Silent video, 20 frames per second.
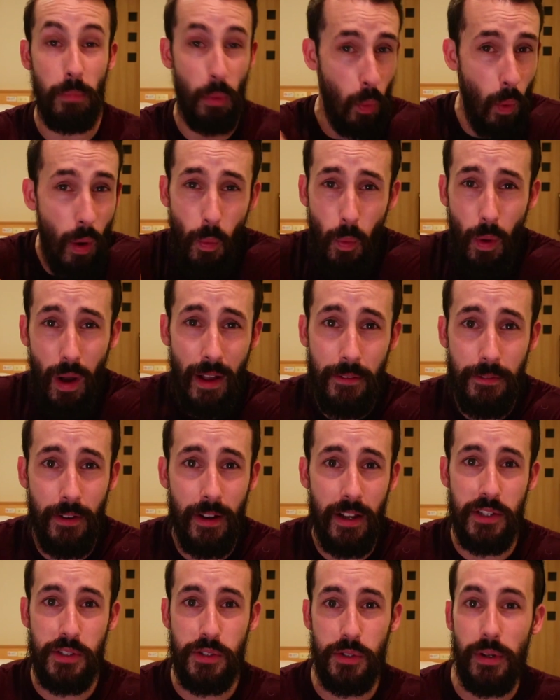but while
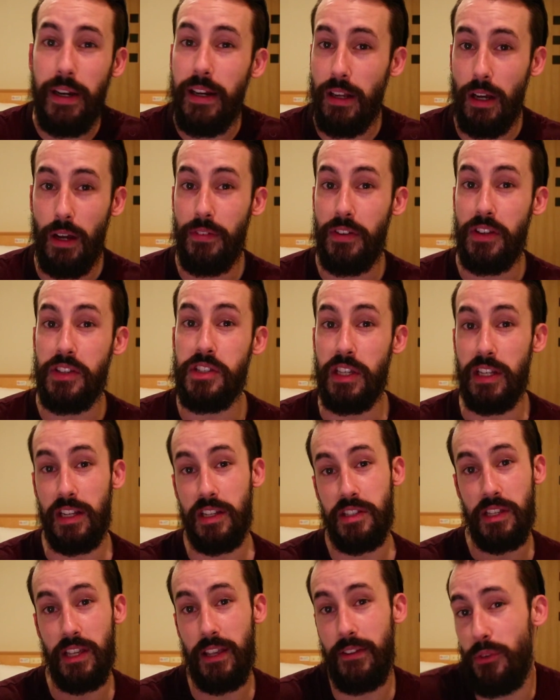Wi-Fi is great, obviously it
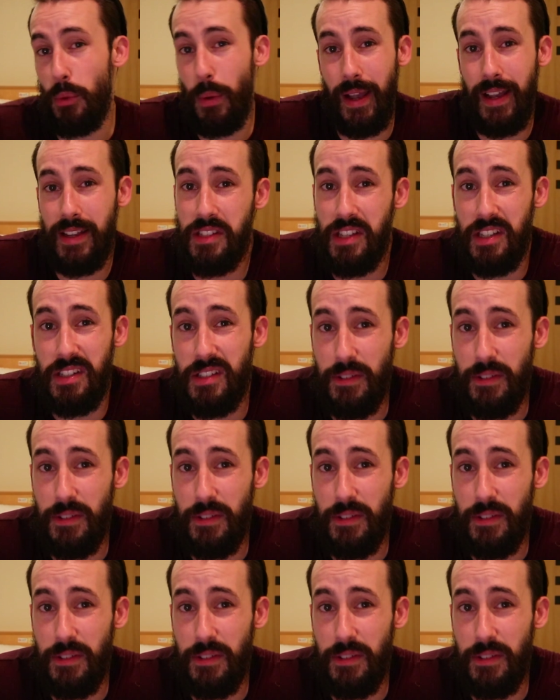doesn't give you access